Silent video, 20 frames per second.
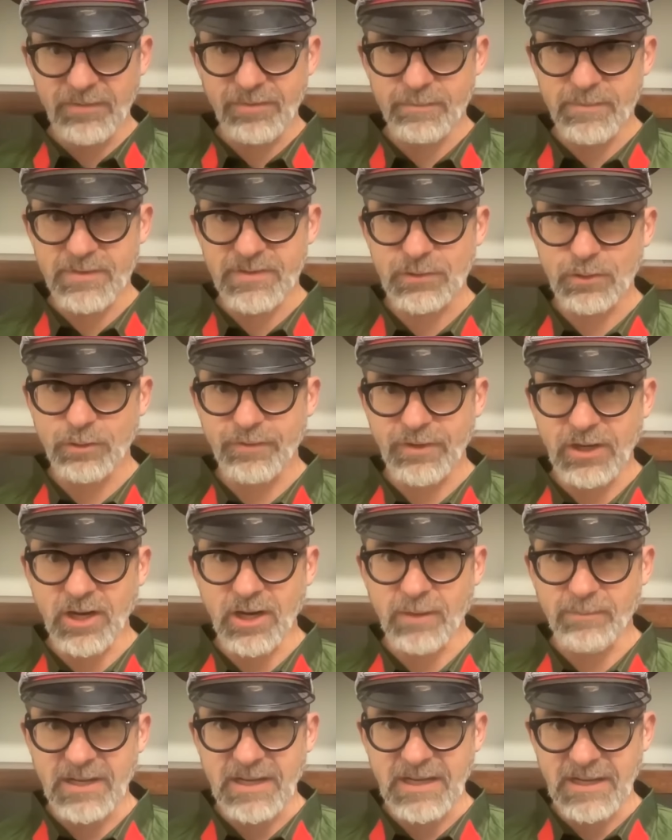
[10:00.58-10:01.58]
from the Soviet
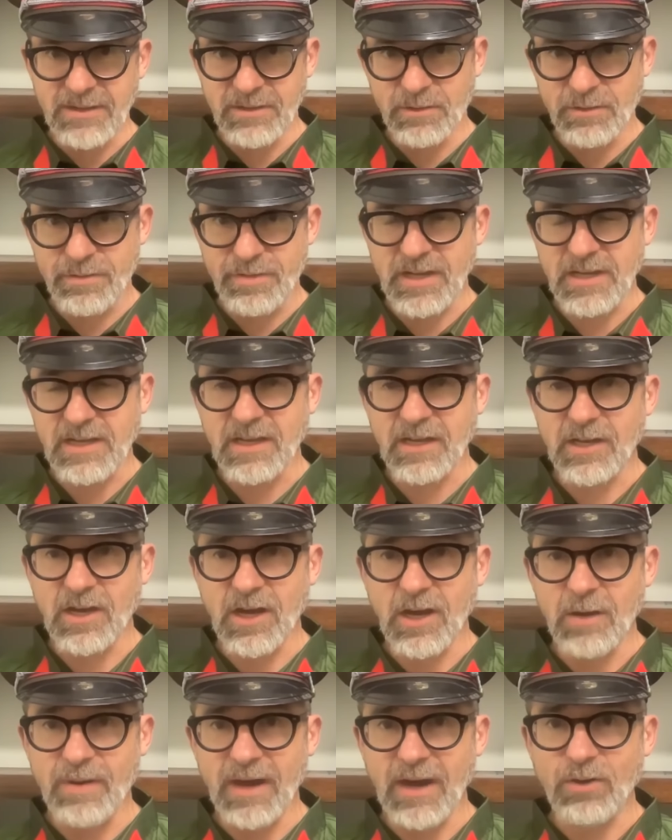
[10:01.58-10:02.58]
Army in their thinking
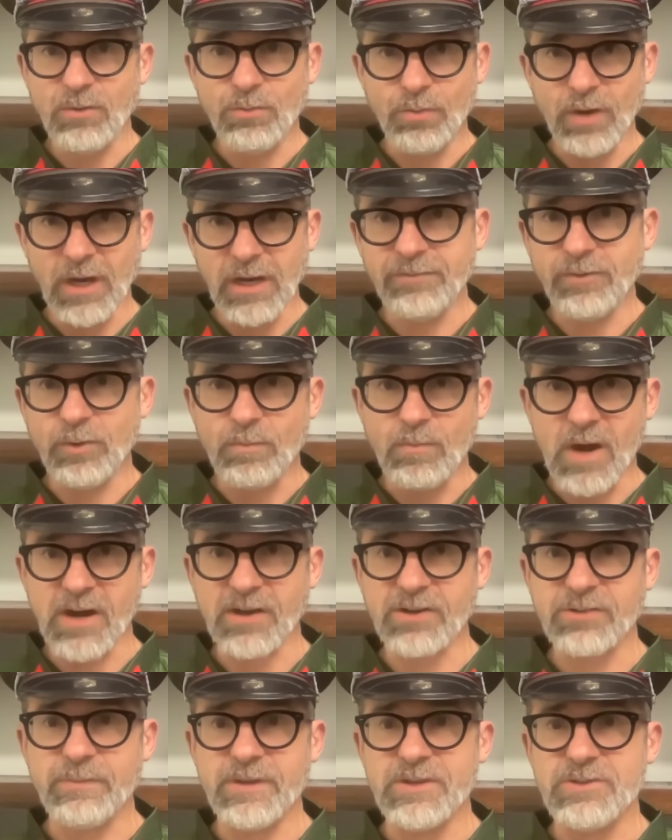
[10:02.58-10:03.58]
about rifle
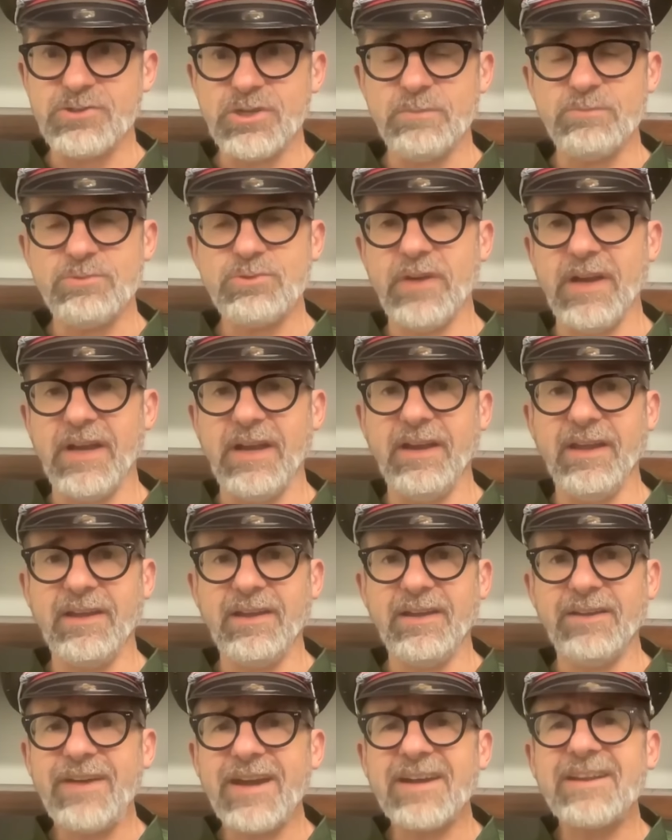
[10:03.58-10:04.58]
marksmanship
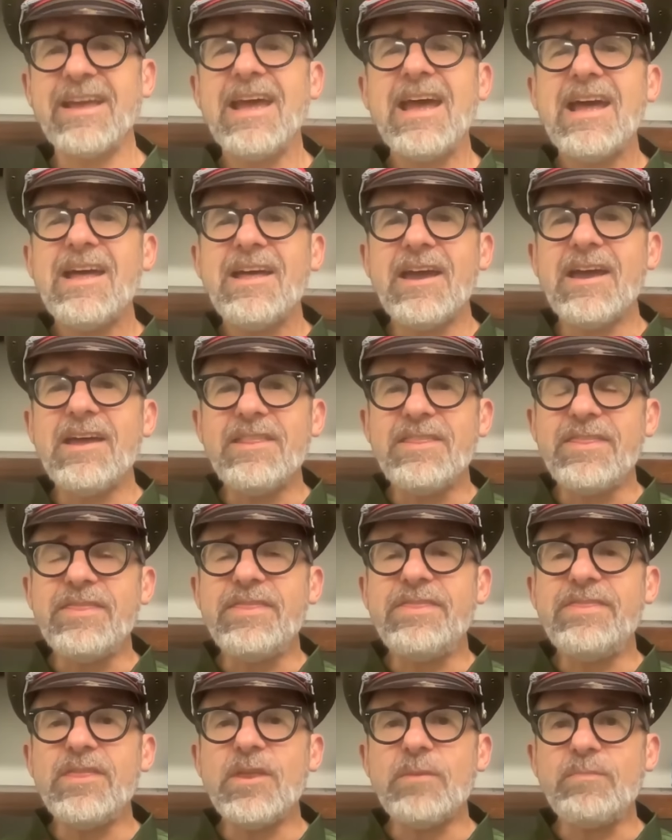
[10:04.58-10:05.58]
training. In fact,
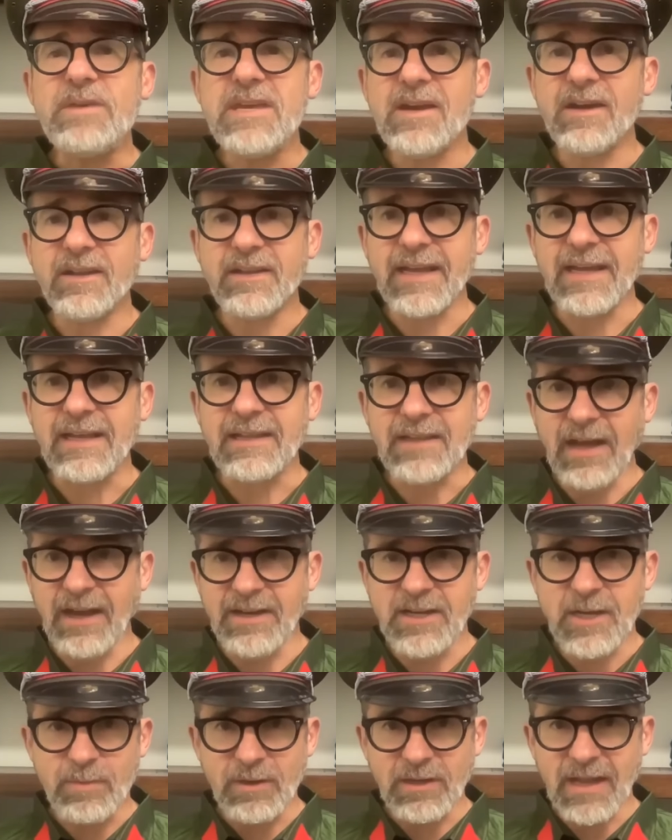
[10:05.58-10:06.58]
the PLA
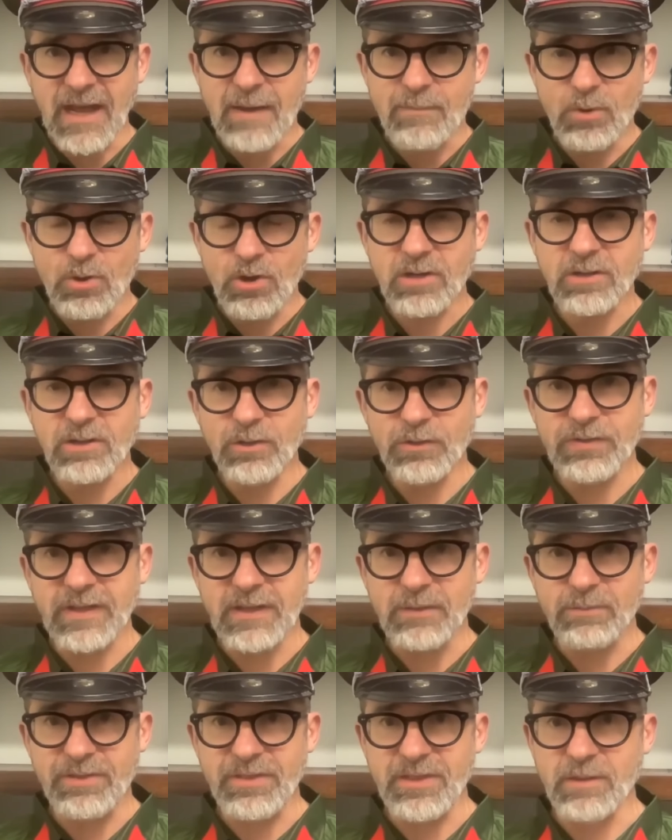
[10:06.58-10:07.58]
lined up a lot more
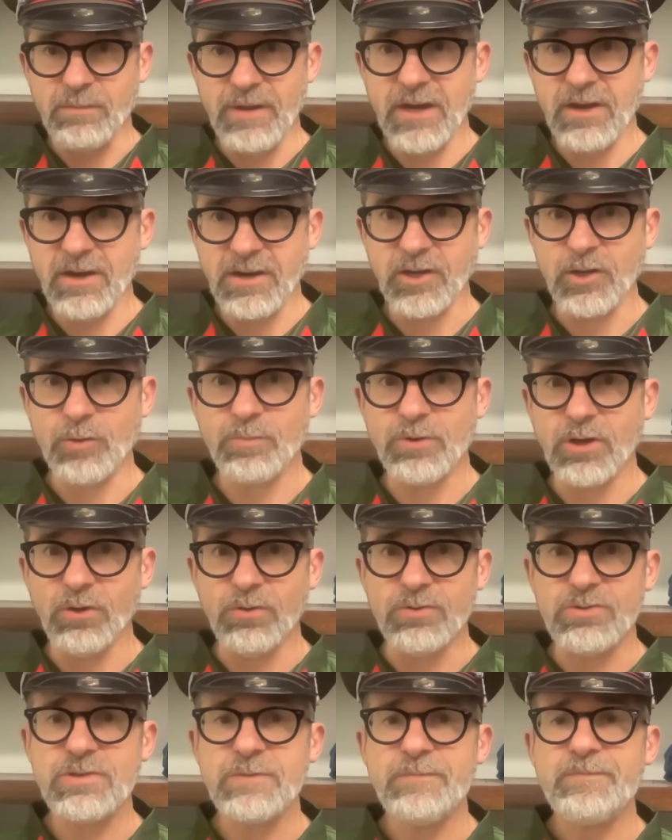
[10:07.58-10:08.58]
closely with the American
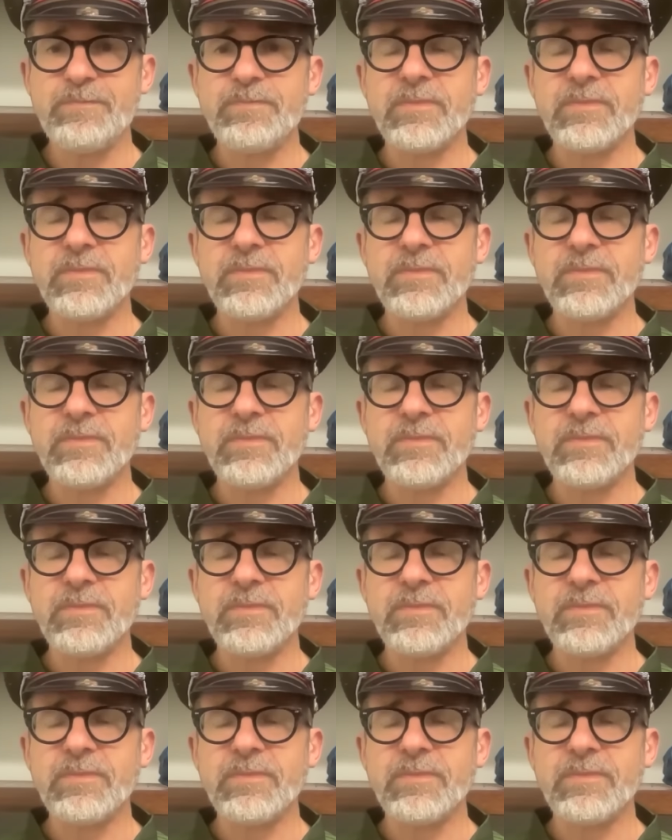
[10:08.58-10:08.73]
approach.